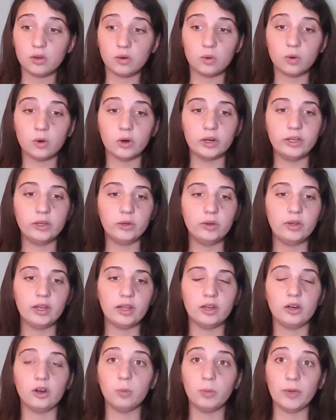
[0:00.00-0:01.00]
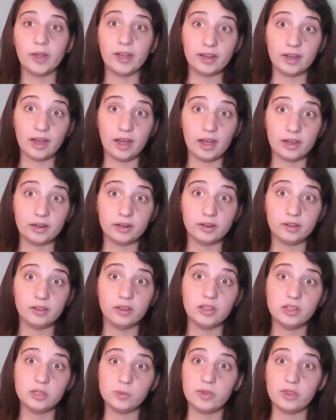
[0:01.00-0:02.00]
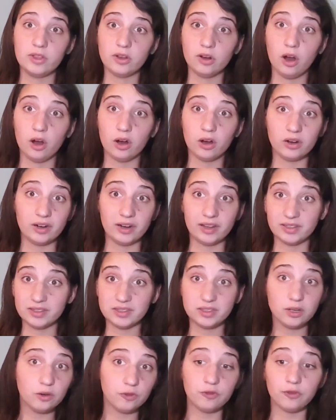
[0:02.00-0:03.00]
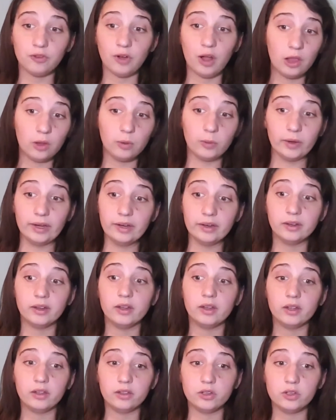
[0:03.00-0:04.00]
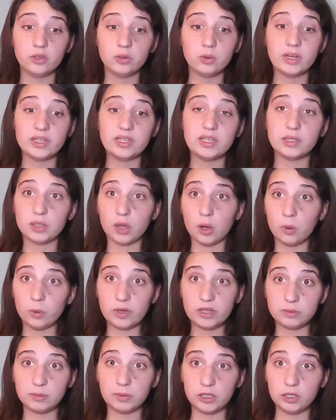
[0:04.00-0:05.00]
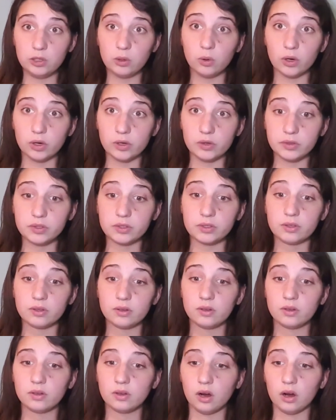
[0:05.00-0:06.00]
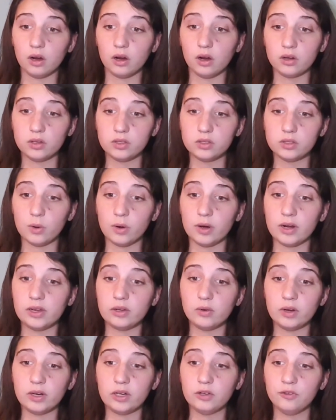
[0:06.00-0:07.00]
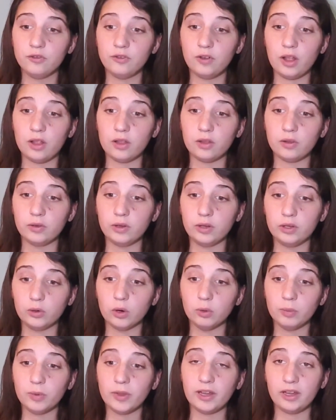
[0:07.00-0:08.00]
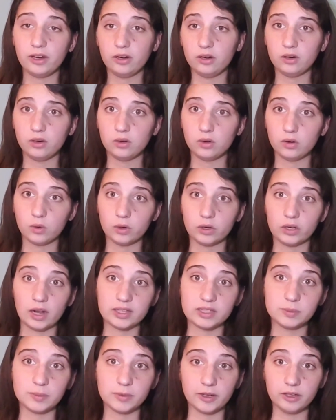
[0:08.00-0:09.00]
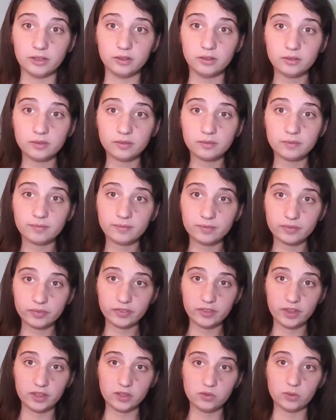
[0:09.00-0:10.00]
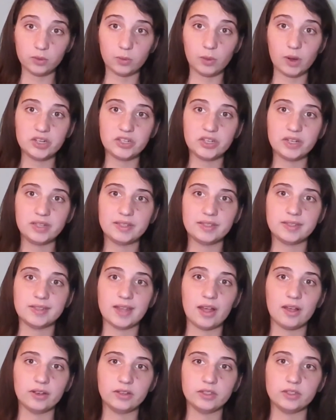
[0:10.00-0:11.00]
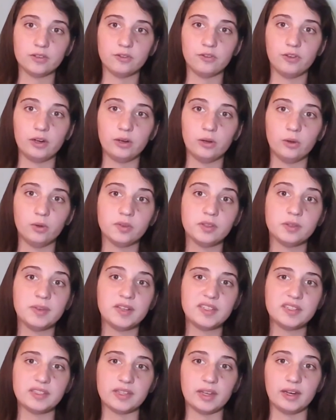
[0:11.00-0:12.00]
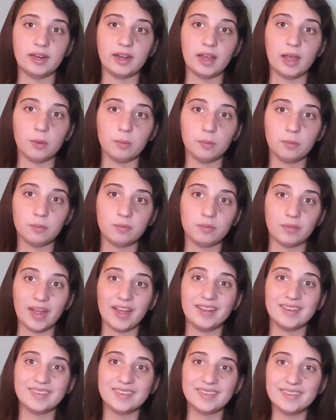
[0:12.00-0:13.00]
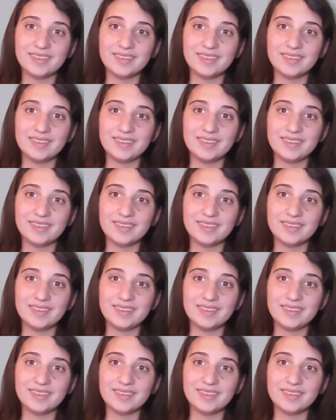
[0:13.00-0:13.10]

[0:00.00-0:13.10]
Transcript: or you can obey God, listen with your heart, and start following. The choice has always been yours. So are you going to follow your plan or God's plan. Thanks for watching. This is Alex at Finding Wholesomeness signing out. Bye.